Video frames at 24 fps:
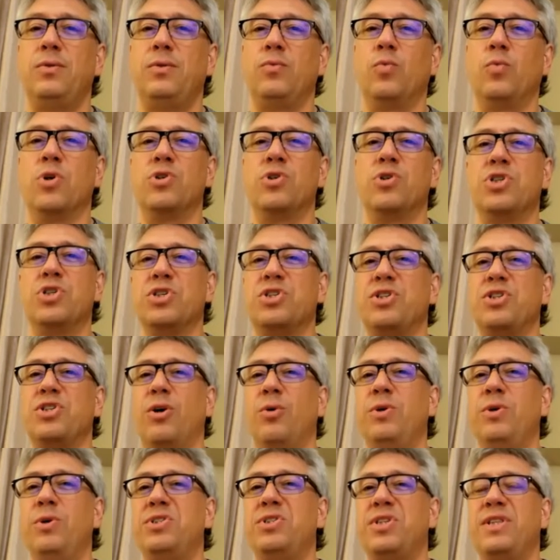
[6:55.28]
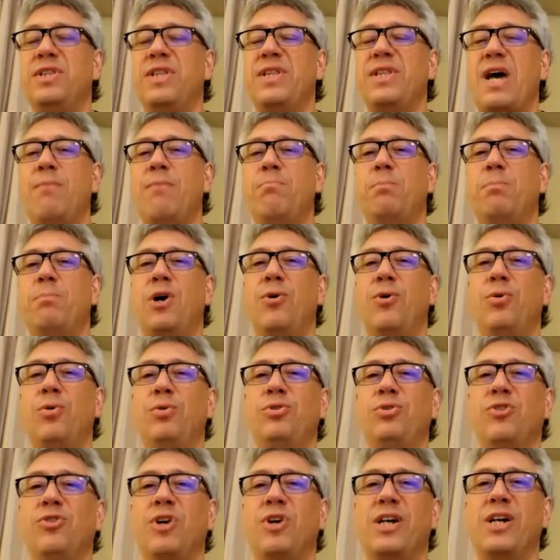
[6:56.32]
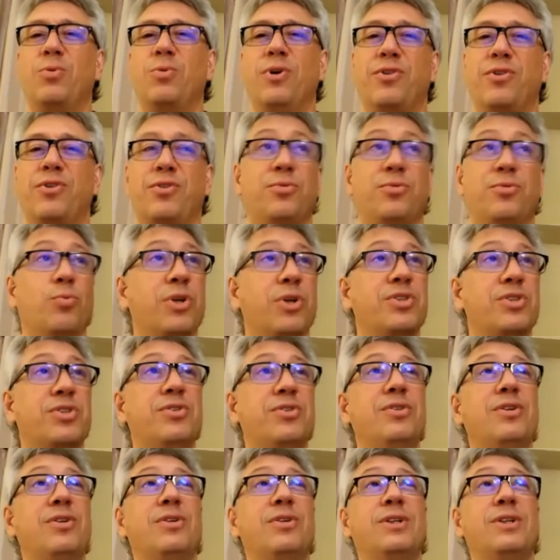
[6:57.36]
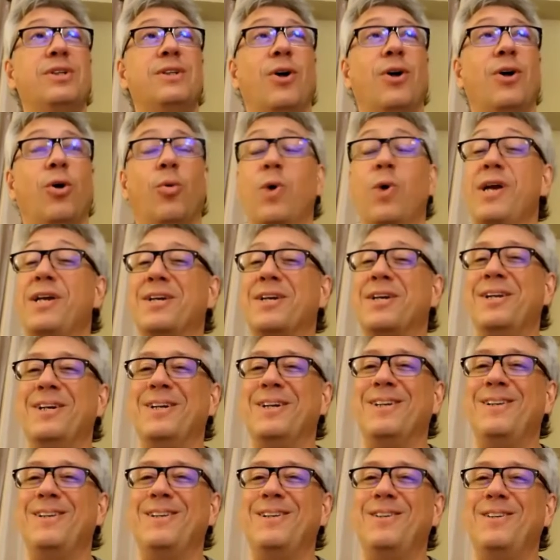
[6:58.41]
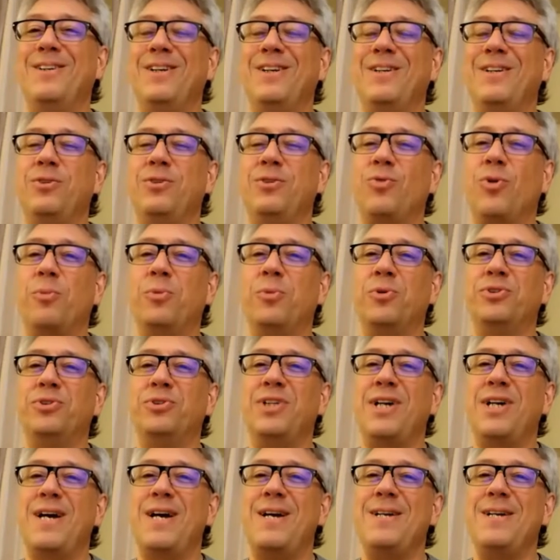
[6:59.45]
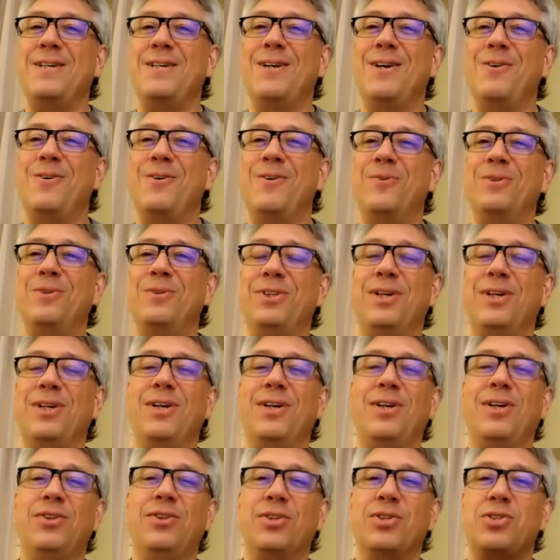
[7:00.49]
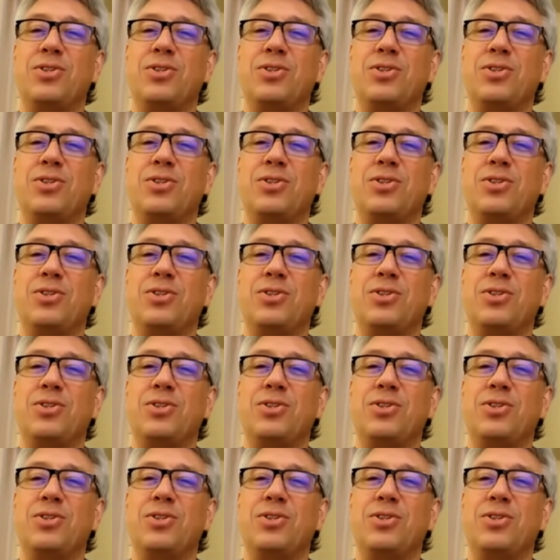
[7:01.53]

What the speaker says: We're just always in that mode, like with awakening in a normal day. You know, you hit the